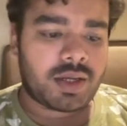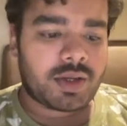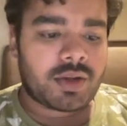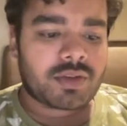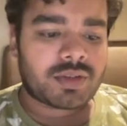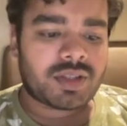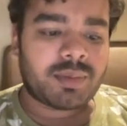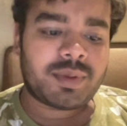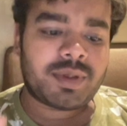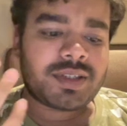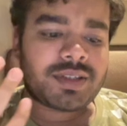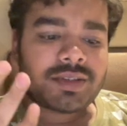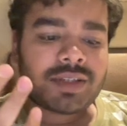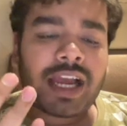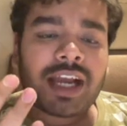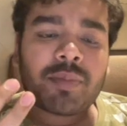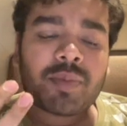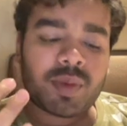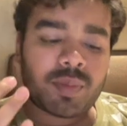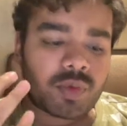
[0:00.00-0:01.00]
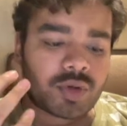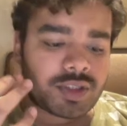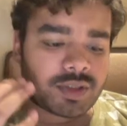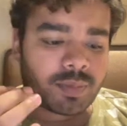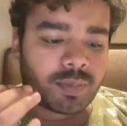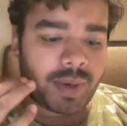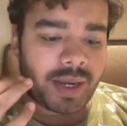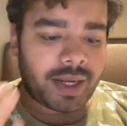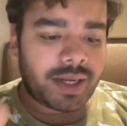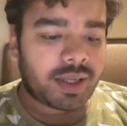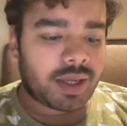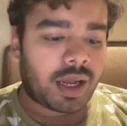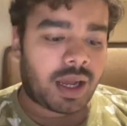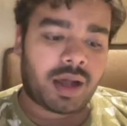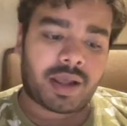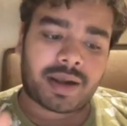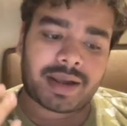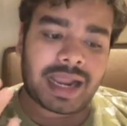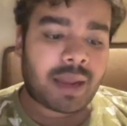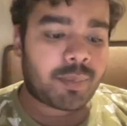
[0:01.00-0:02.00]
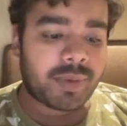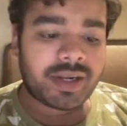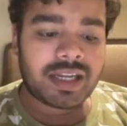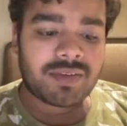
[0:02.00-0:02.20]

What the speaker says: So the MERN stack promotes paid rapid